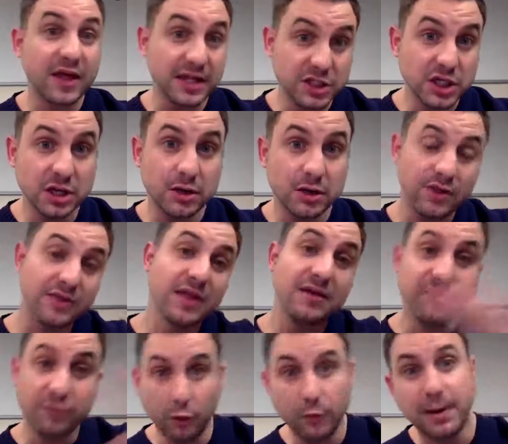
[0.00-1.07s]
if they do, then
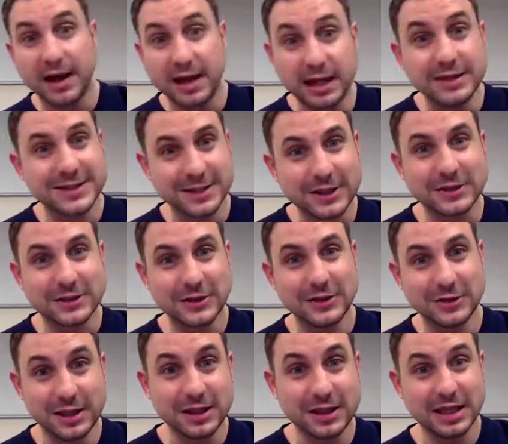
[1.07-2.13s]
they fall back into the
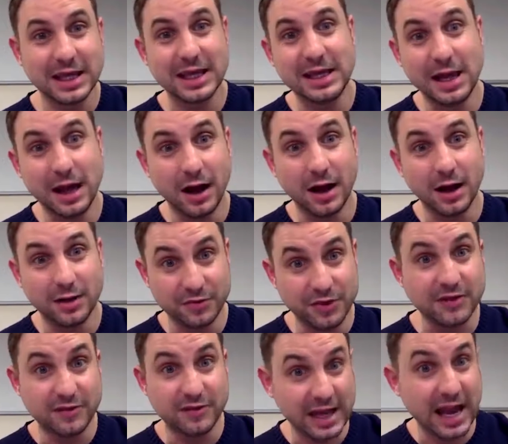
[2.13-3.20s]
the, the uh,
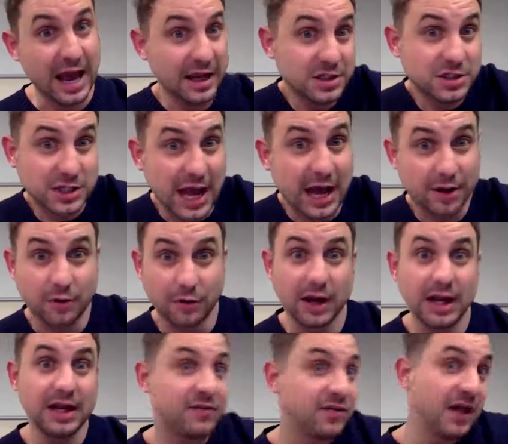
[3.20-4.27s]

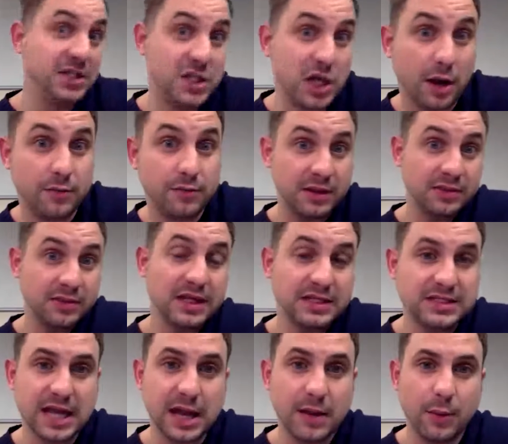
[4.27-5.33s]
category. And if they don't, then they
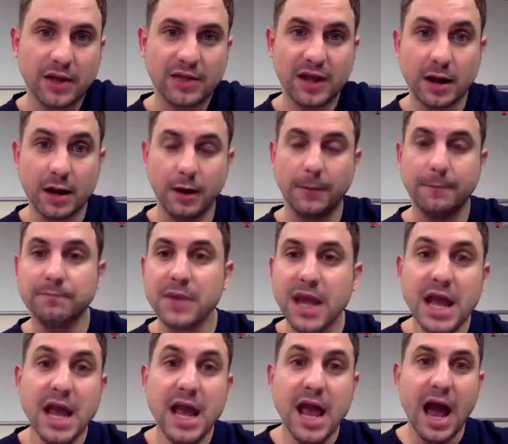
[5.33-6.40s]
stay where they are.
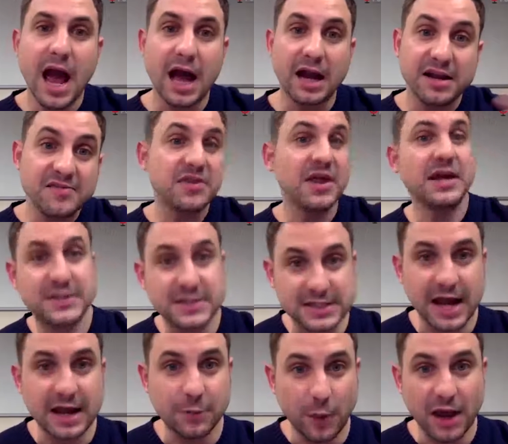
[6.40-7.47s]
And if they
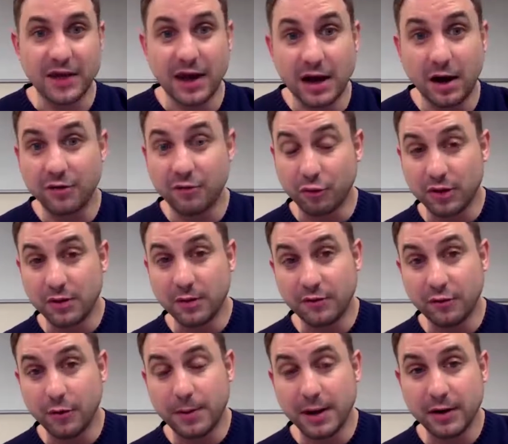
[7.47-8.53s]
stay where they are for
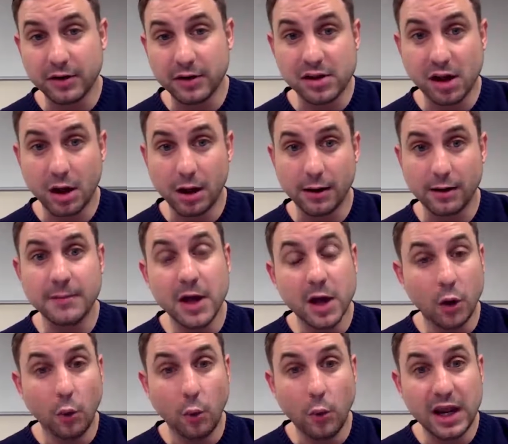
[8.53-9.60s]
for a period of time,
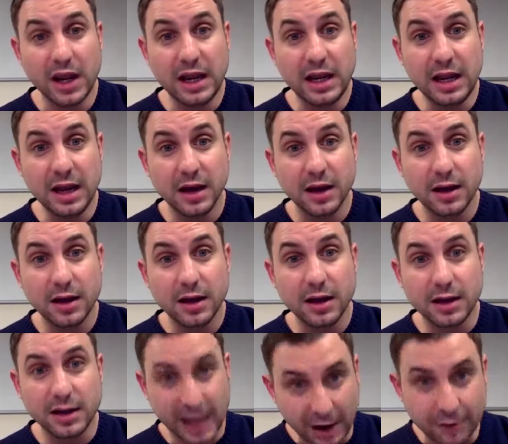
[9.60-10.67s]
we
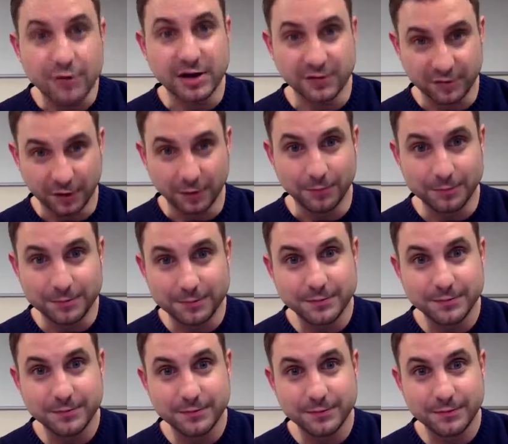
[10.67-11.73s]
get rid of them.
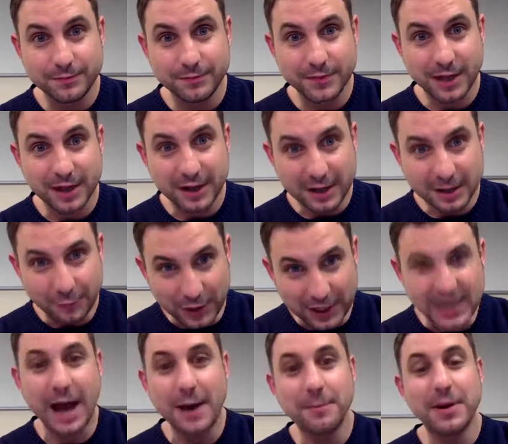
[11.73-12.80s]
Right, okay.